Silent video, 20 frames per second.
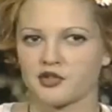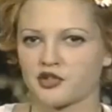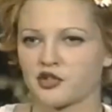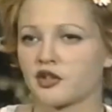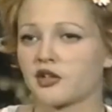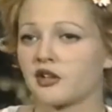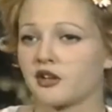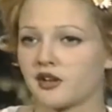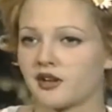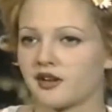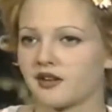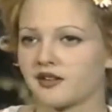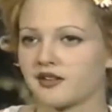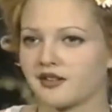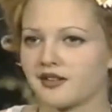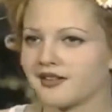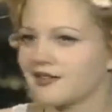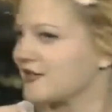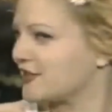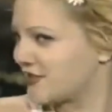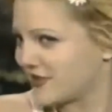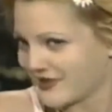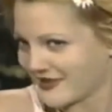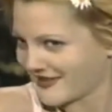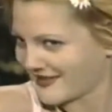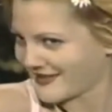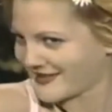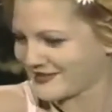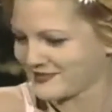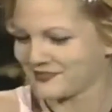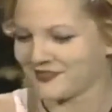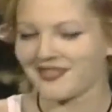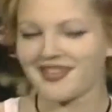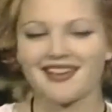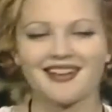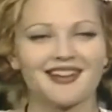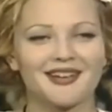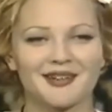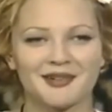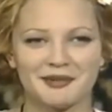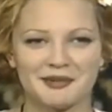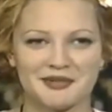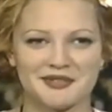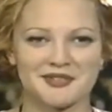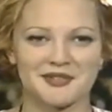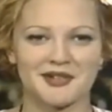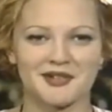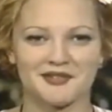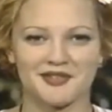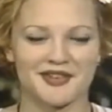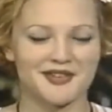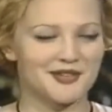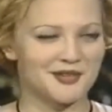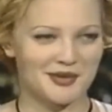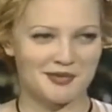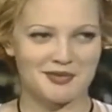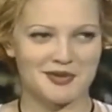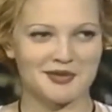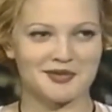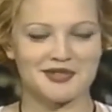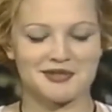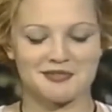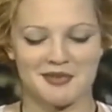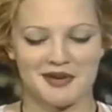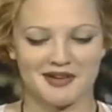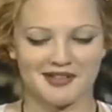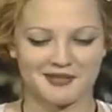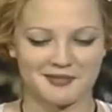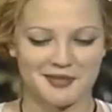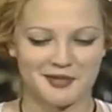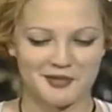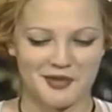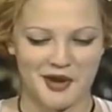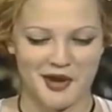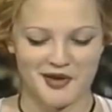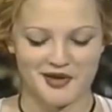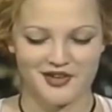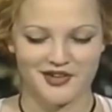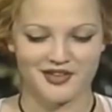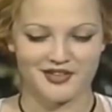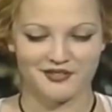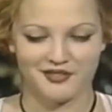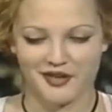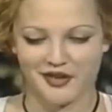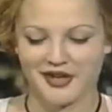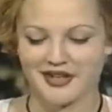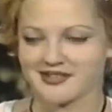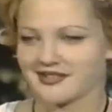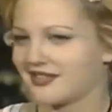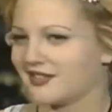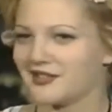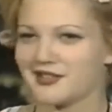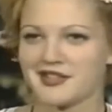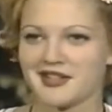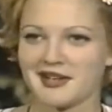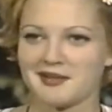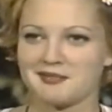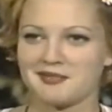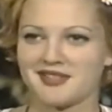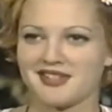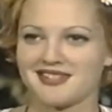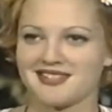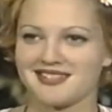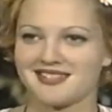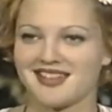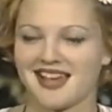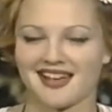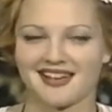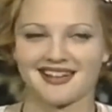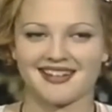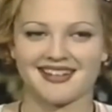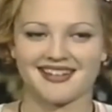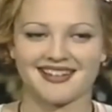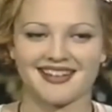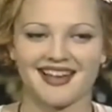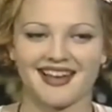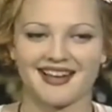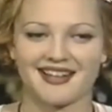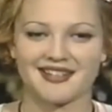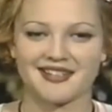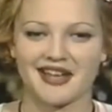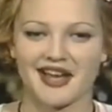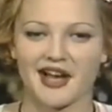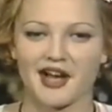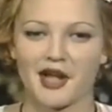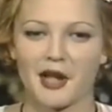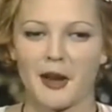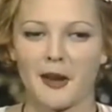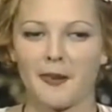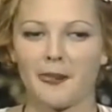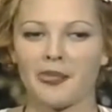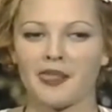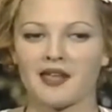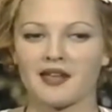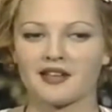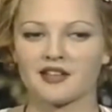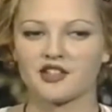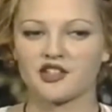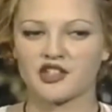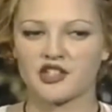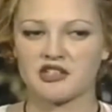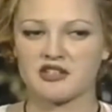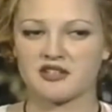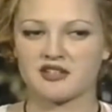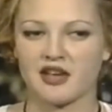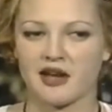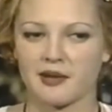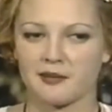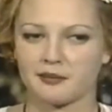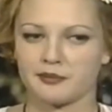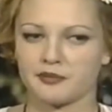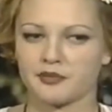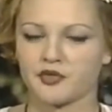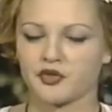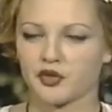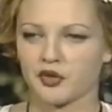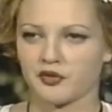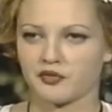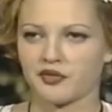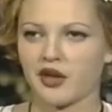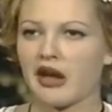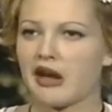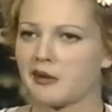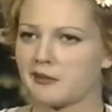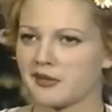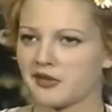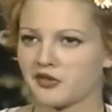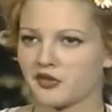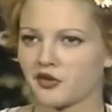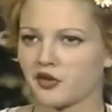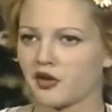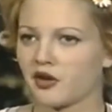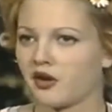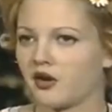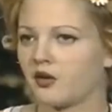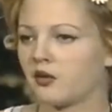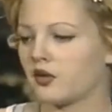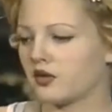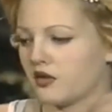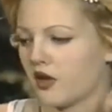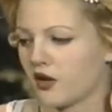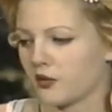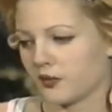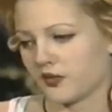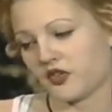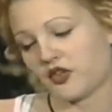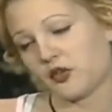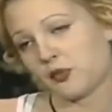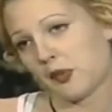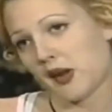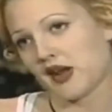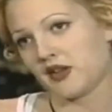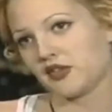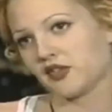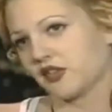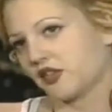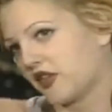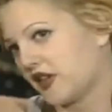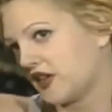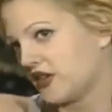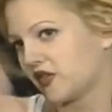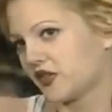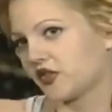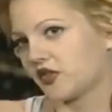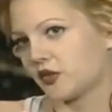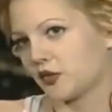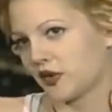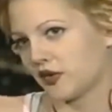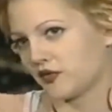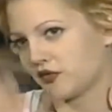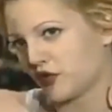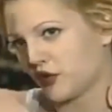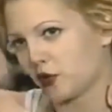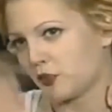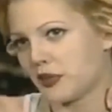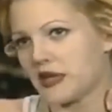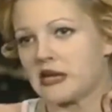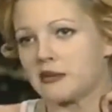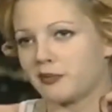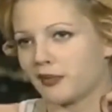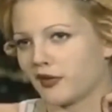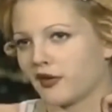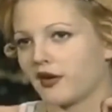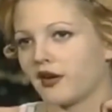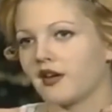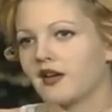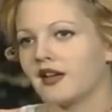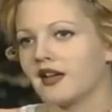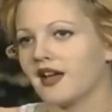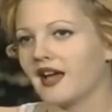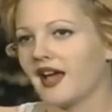Sugar... who's sort of a tribute to Marilyn Monroe. She's very glitter-dipped and decadent, and she's sort of Tommy's girl, along with Spice, because he's sort of two people,